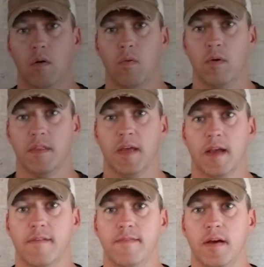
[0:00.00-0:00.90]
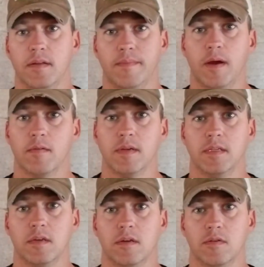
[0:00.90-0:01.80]
One thing I found in my
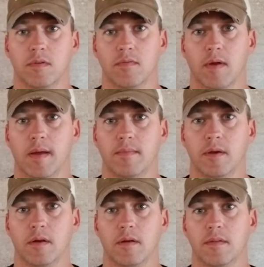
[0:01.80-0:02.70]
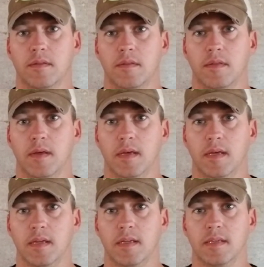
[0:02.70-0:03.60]
research with rammed earth
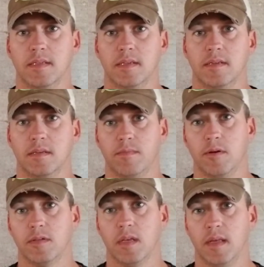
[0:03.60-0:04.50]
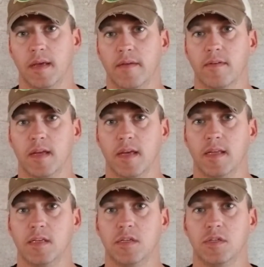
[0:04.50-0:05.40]
is supposedly every
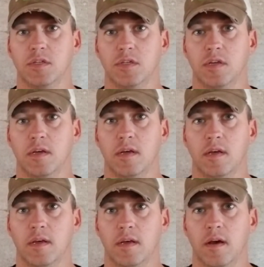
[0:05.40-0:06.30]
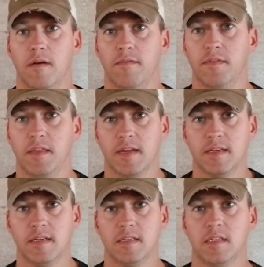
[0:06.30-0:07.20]
inch of thickness